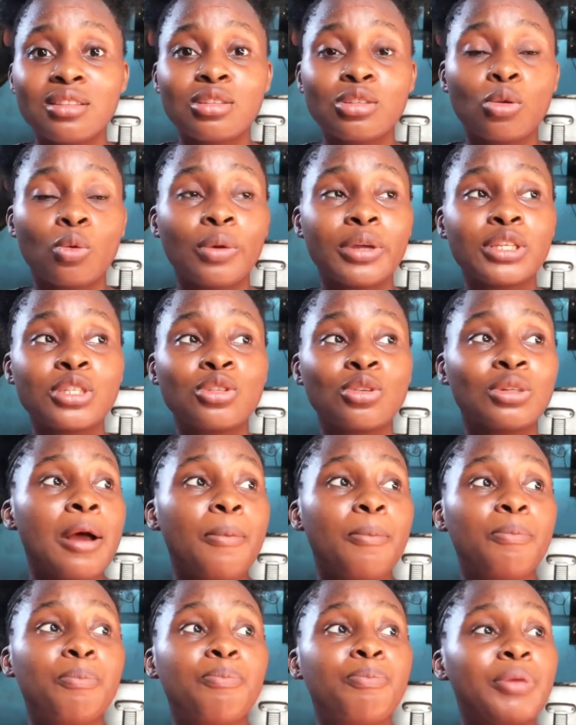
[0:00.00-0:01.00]
question
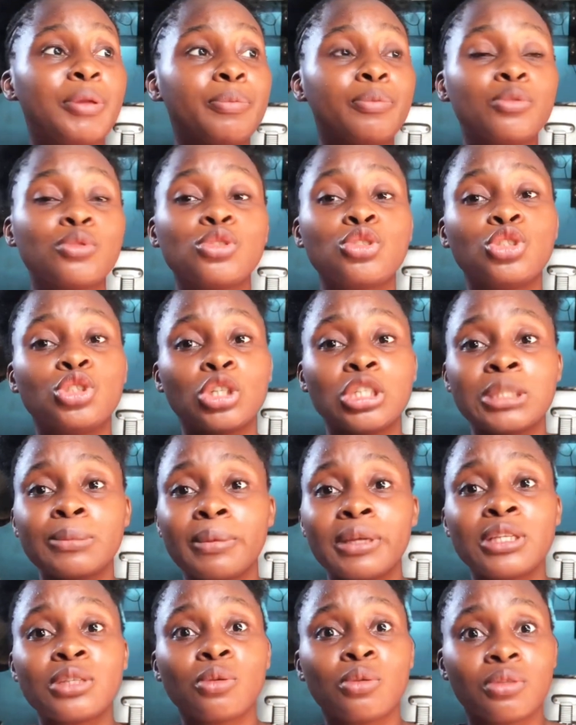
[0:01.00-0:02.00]
people's
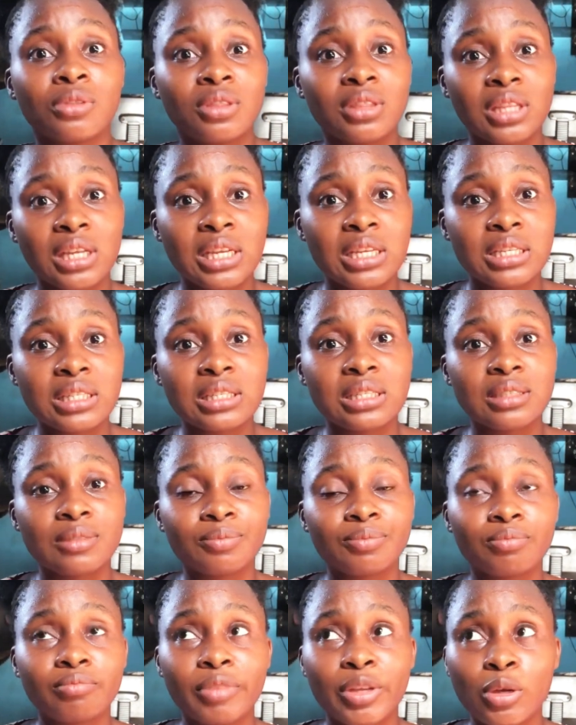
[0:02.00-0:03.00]
judgment on things,
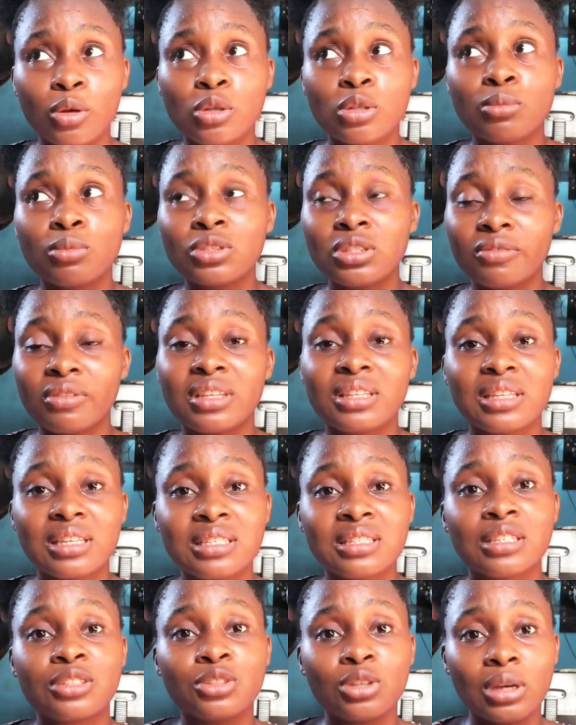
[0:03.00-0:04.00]
because most of the
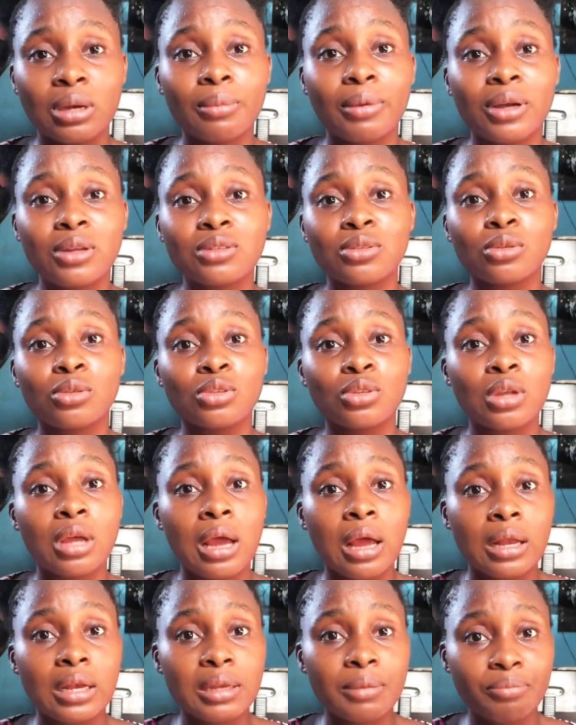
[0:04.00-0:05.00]
things they talk about on
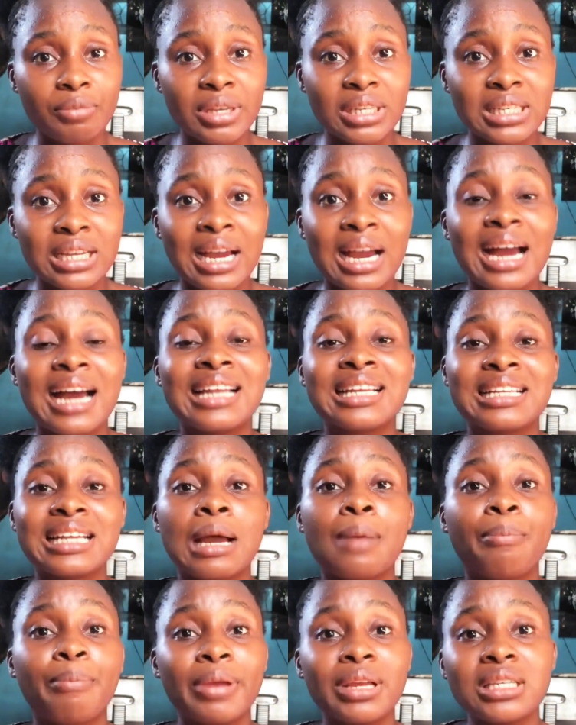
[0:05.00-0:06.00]
the media are
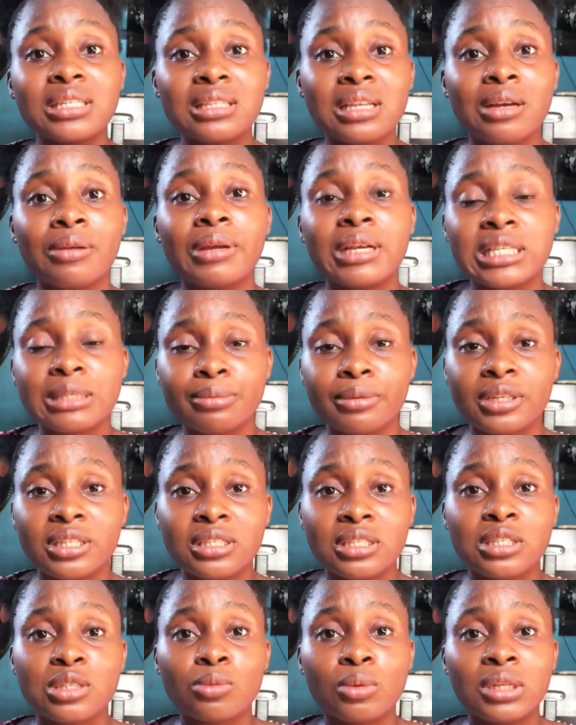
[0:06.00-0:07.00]
their personal
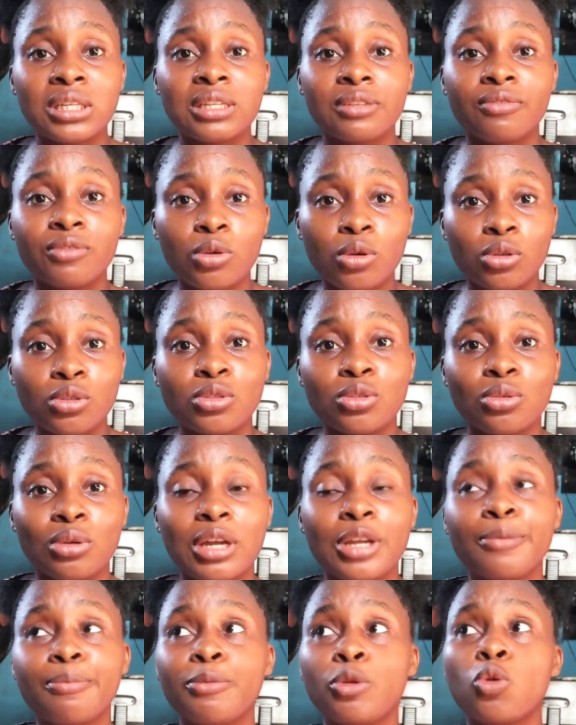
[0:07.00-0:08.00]
experiences, what they've gone through,
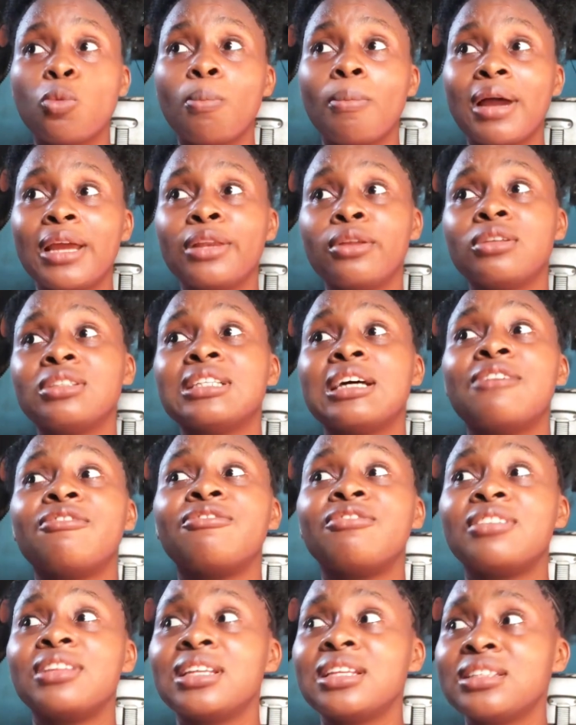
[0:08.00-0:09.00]
and you might not have
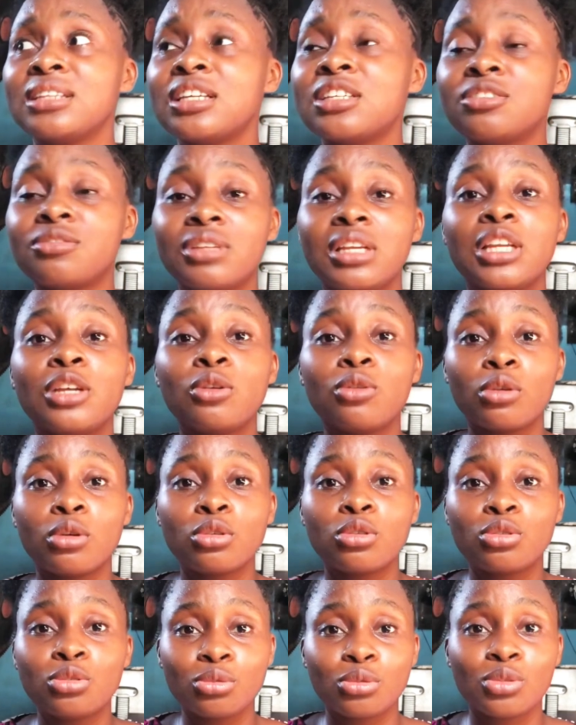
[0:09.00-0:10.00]
necessarily
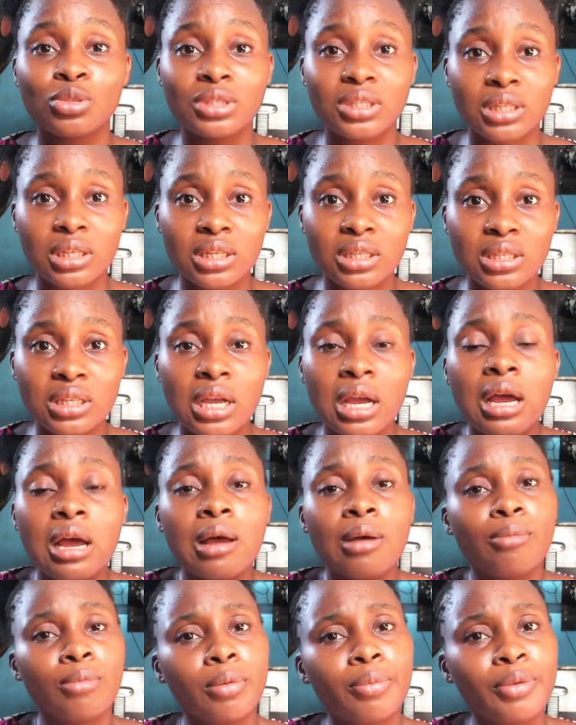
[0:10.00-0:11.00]
gone through those things,
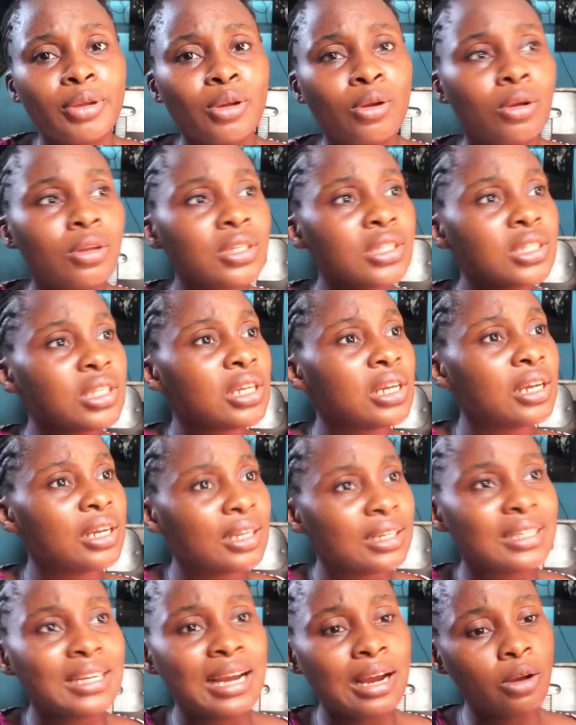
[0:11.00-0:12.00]
but because
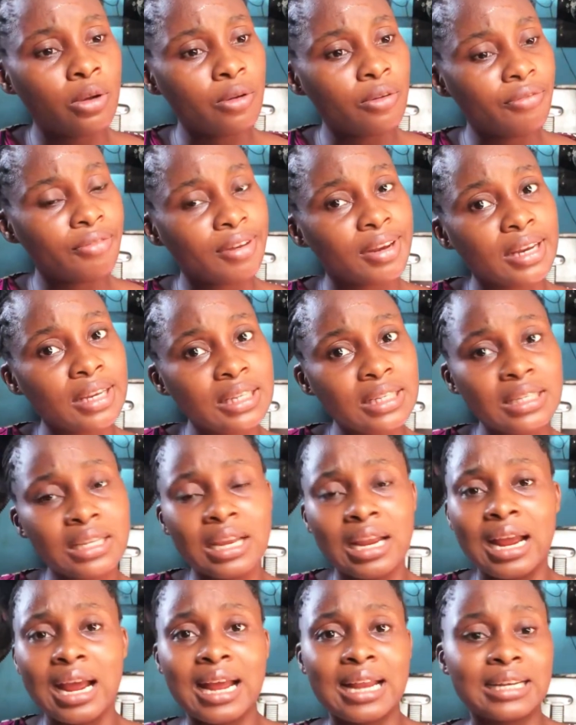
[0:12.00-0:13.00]
they are confident
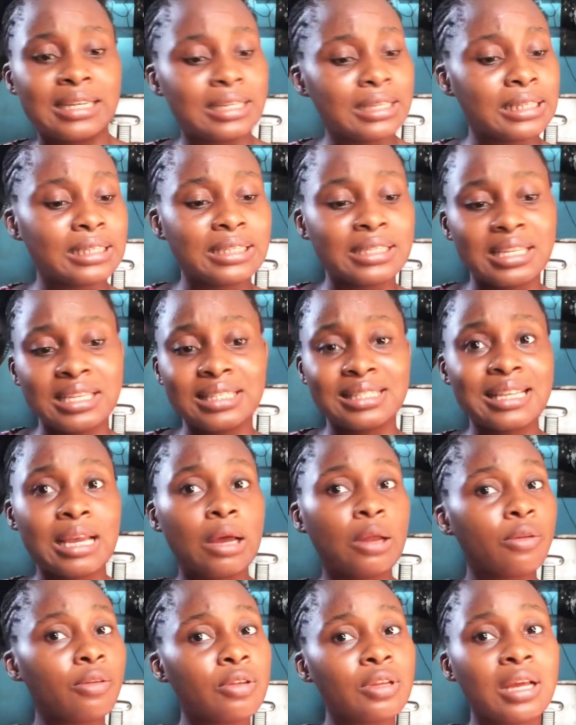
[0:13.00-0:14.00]
and they
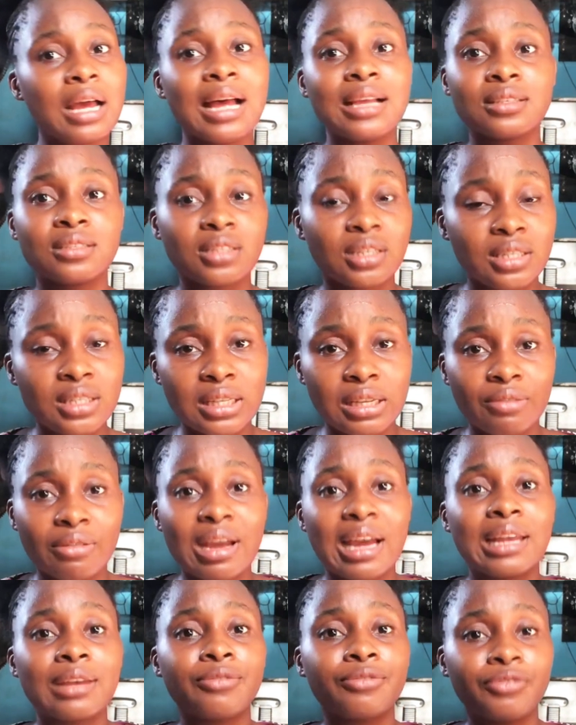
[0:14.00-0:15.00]
sound assertive
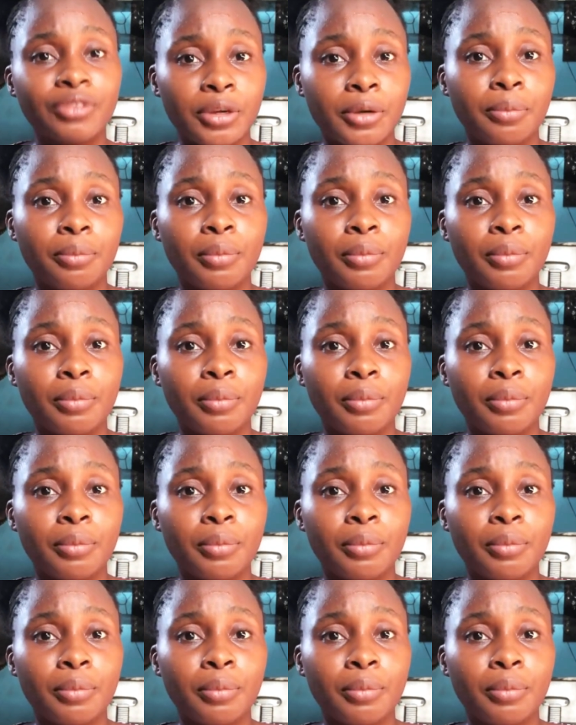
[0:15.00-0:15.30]
and firm,